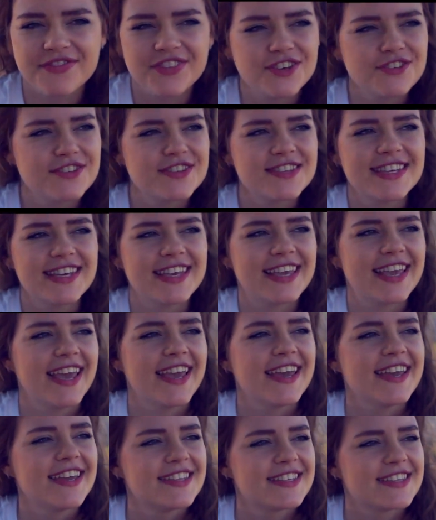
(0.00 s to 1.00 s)
You see
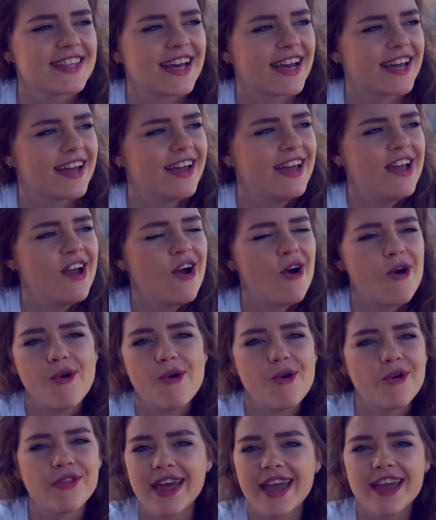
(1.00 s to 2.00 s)
kids that
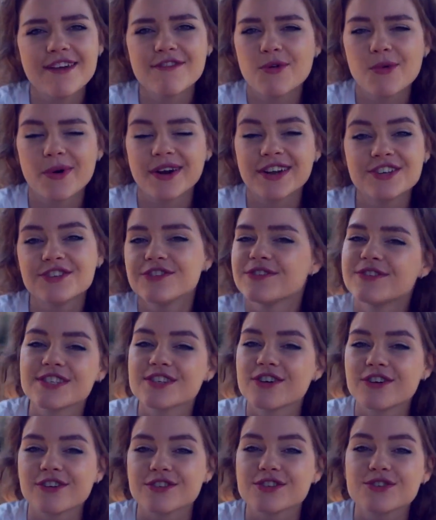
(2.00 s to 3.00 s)
all they ever want to do is
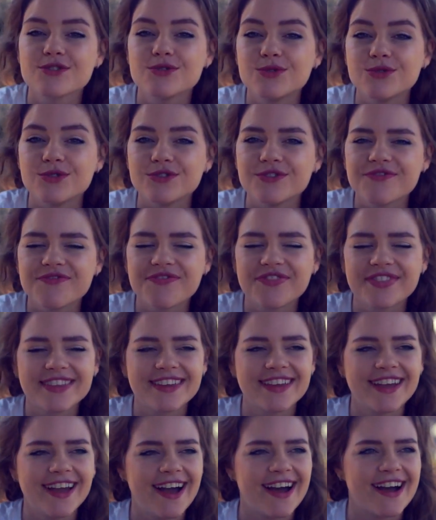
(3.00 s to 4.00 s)
go to school,
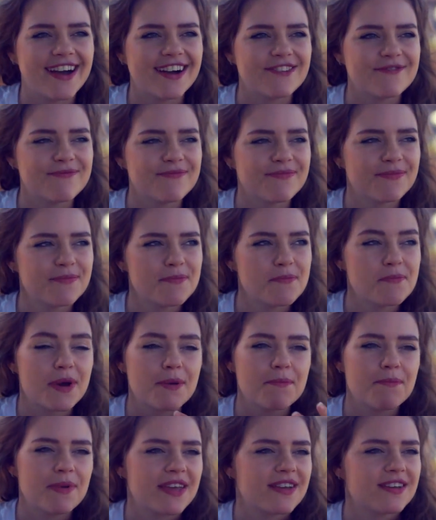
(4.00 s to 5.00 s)
but
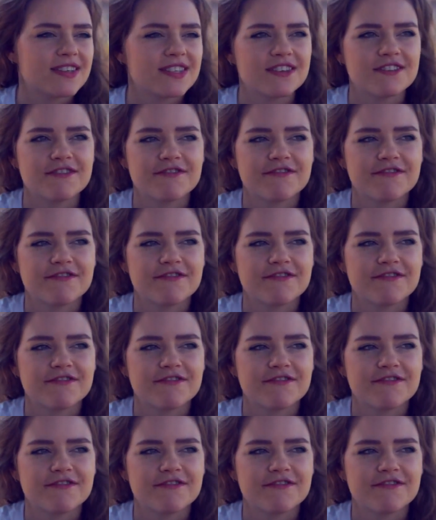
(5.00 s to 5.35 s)
because of